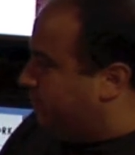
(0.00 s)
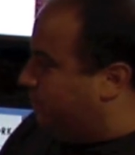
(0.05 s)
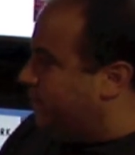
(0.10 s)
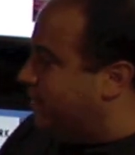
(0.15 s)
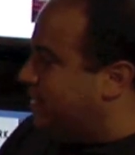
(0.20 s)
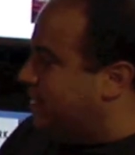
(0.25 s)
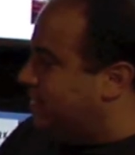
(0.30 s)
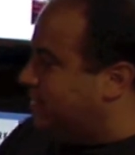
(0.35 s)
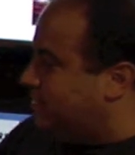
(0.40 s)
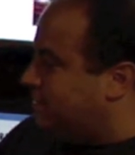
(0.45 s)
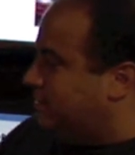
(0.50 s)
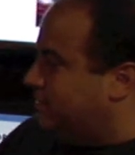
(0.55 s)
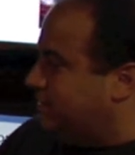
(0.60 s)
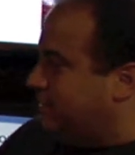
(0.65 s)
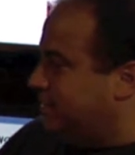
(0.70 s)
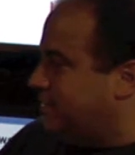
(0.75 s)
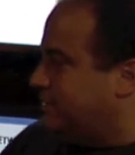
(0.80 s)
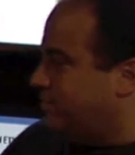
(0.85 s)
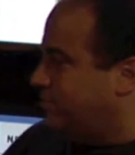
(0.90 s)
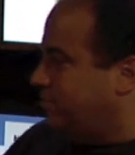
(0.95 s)
Fitness,
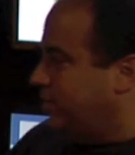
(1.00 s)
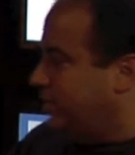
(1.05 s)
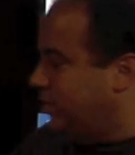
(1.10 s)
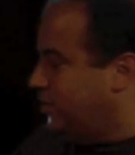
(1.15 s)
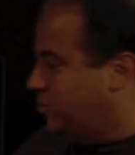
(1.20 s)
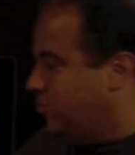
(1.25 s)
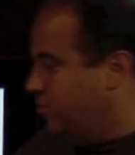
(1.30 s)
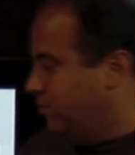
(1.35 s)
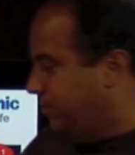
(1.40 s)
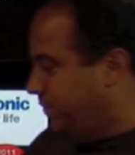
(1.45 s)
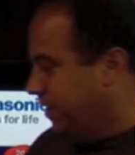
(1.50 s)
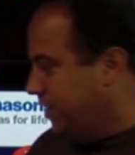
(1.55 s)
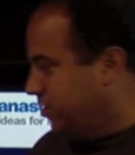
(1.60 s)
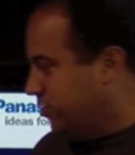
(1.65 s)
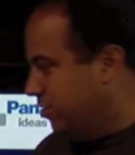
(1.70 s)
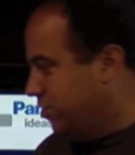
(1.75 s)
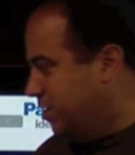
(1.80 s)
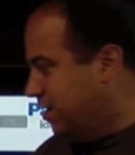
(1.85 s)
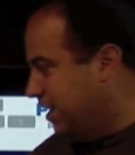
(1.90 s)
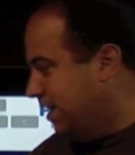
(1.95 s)
this is a really cool
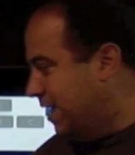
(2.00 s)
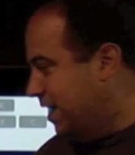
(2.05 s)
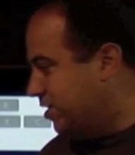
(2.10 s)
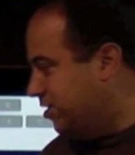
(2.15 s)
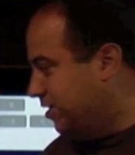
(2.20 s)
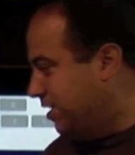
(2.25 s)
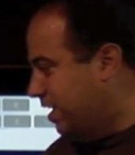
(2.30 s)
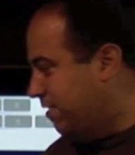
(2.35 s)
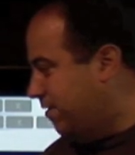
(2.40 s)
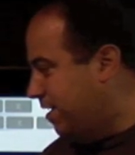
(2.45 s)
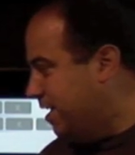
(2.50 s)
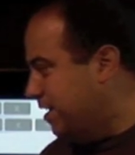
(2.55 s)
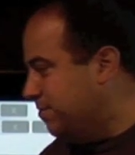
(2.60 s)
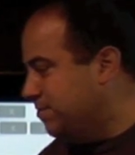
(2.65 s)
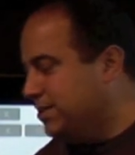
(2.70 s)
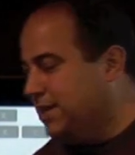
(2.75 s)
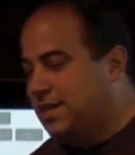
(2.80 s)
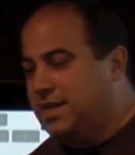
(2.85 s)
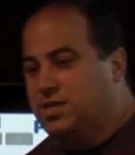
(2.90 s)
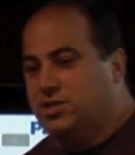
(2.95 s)
feature. You can actually have
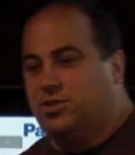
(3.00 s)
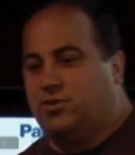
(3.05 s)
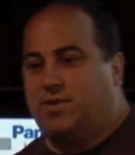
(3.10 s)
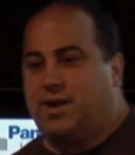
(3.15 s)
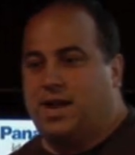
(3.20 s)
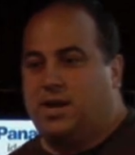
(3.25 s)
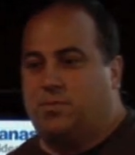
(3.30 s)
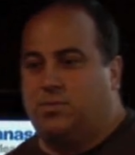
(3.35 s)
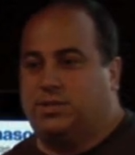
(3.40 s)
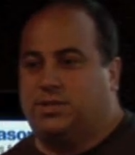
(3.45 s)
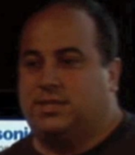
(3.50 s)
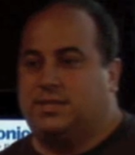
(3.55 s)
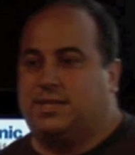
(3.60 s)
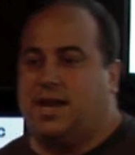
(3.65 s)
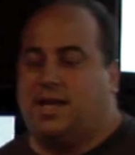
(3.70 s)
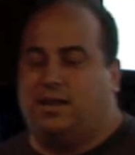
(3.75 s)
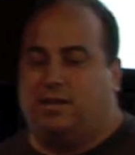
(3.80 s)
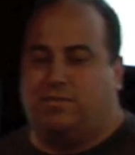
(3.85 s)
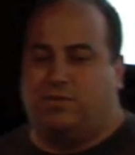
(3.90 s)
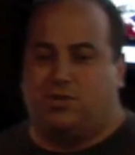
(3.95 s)
items that interact with the
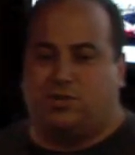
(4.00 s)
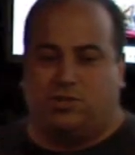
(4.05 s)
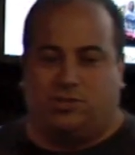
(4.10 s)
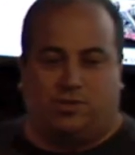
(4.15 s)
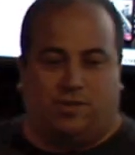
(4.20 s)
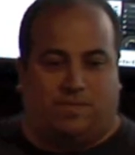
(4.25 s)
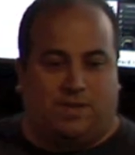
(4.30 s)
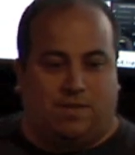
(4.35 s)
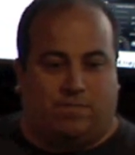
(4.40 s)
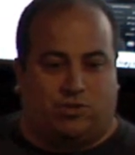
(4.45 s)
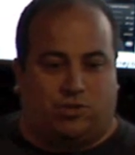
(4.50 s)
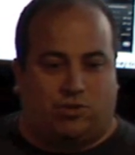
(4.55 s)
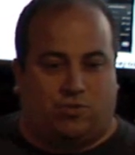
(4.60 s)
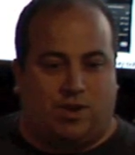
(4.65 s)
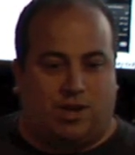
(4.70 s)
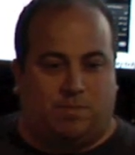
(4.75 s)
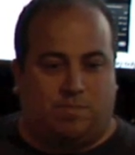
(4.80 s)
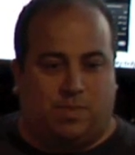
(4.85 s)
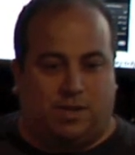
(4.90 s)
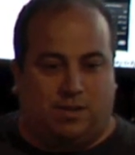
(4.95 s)
television. So if you have a
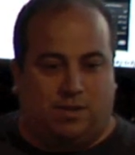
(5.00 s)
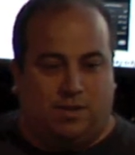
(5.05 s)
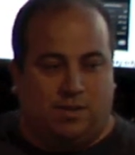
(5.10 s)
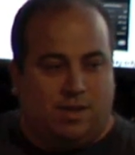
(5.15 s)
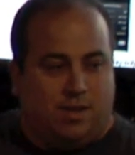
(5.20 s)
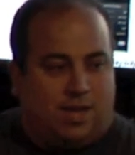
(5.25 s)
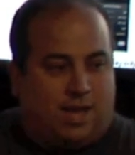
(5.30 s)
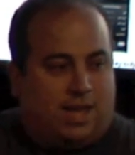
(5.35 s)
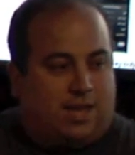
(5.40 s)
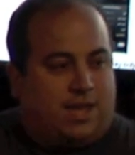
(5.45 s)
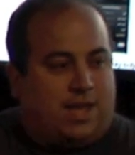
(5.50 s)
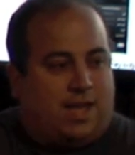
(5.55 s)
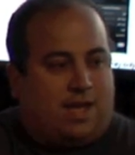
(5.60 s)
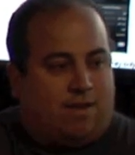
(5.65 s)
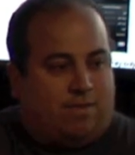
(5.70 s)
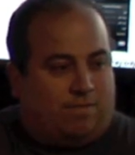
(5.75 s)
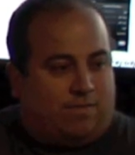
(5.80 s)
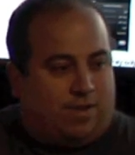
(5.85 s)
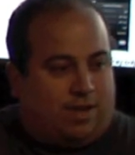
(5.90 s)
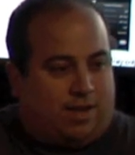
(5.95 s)
treadmill and you
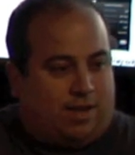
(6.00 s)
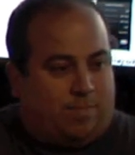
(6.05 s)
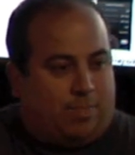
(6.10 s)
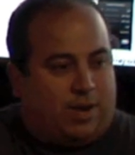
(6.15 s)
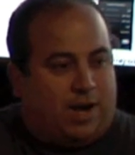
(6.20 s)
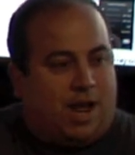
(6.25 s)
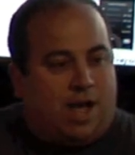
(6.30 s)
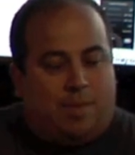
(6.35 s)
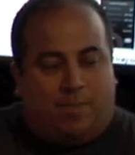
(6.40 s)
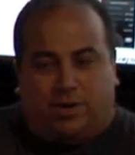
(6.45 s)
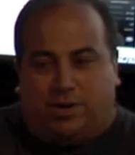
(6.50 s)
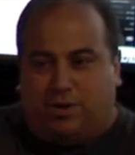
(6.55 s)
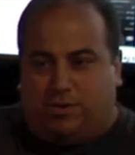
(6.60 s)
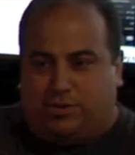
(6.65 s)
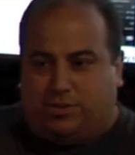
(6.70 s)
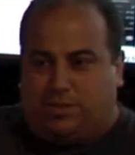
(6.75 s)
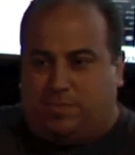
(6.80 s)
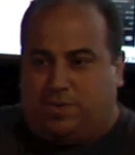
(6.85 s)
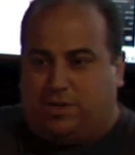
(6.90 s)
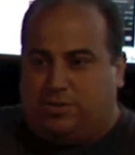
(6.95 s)
have a pedometer
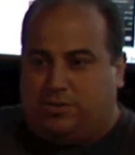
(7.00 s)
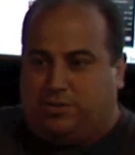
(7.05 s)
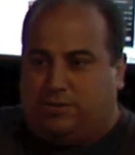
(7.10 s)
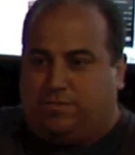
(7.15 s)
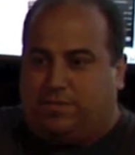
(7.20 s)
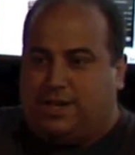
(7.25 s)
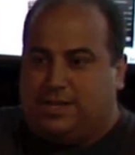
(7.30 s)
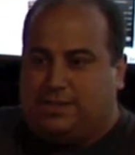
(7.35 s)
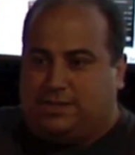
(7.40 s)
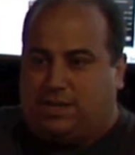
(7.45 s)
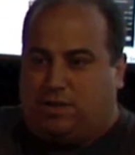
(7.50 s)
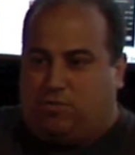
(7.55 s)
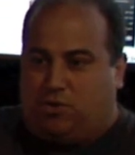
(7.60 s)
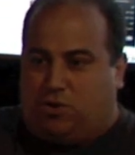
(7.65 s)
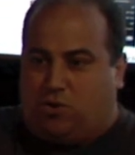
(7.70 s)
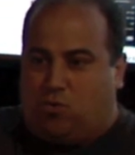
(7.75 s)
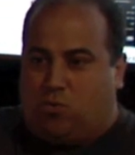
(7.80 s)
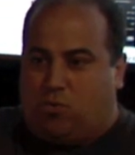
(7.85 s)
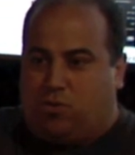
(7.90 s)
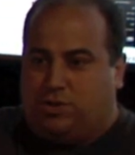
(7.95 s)
or some other device that
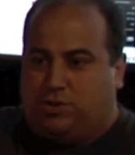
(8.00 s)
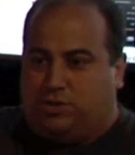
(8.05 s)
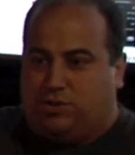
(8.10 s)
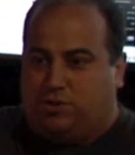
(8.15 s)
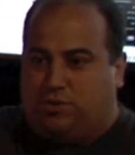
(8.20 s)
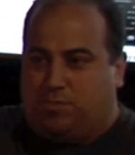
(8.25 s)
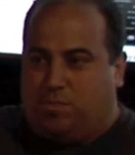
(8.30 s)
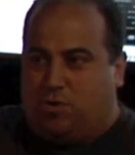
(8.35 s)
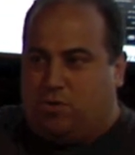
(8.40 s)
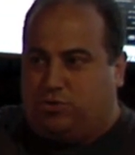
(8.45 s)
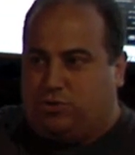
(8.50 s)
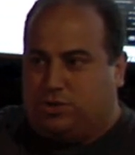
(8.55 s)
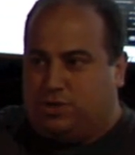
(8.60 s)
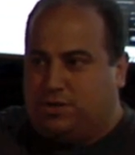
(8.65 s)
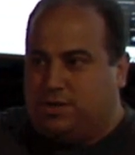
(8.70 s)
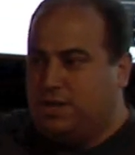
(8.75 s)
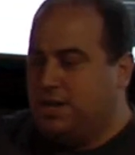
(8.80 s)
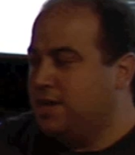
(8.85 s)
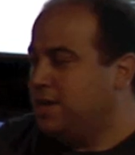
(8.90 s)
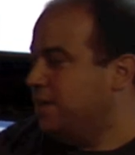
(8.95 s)
records your
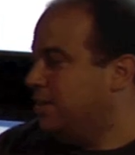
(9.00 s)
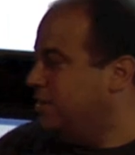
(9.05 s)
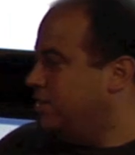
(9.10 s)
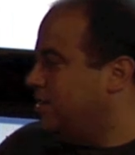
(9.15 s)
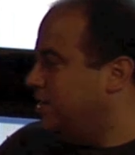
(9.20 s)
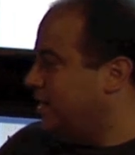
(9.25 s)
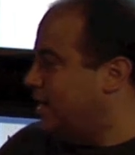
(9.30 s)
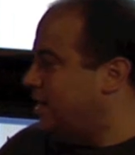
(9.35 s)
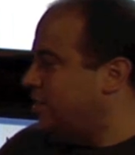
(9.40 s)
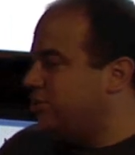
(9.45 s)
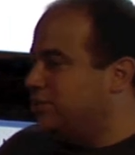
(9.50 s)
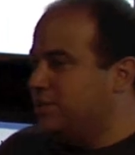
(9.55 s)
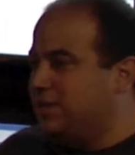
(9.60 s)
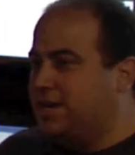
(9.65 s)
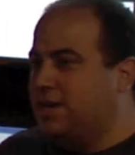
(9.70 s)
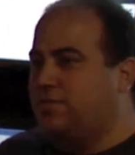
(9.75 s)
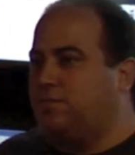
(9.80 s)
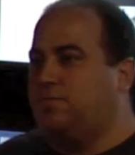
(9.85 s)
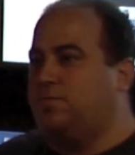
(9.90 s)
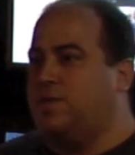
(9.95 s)
motion, you can actually
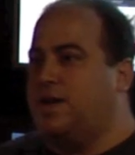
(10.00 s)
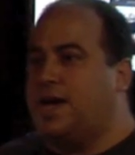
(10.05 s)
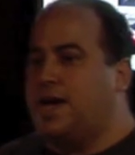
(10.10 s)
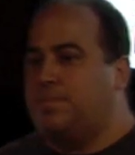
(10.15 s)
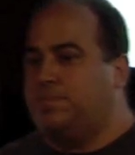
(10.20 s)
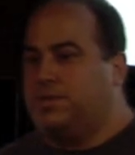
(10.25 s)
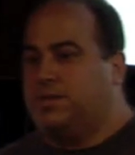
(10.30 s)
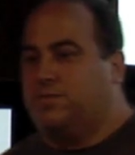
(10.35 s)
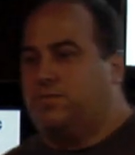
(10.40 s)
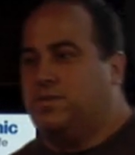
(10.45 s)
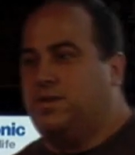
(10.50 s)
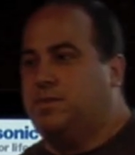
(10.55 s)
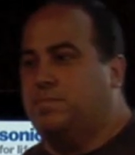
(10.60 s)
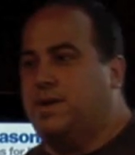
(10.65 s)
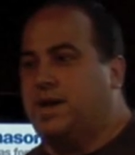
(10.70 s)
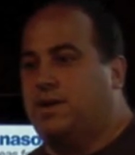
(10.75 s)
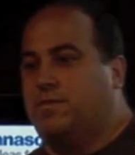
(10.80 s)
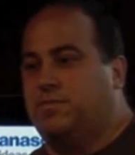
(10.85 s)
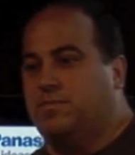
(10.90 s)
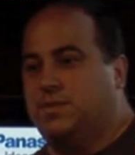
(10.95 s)
get haptic
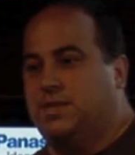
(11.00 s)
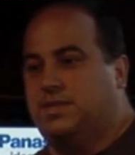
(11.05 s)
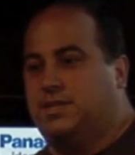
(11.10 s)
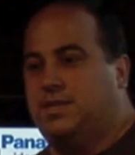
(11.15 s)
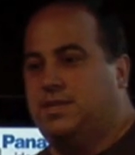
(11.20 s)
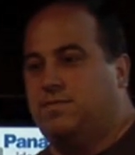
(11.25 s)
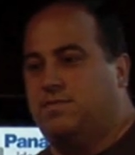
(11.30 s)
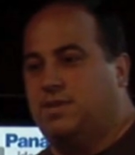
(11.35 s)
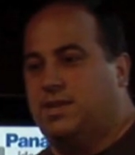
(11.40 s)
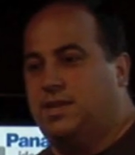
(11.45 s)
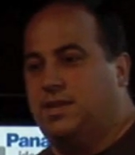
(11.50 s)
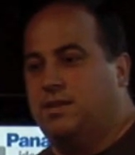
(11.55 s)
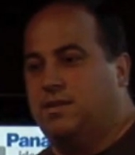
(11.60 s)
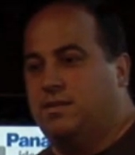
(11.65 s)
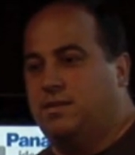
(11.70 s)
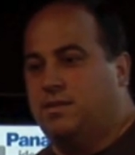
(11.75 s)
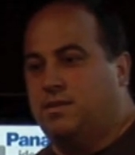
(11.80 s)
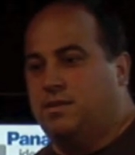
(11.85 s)
feedback from the TV.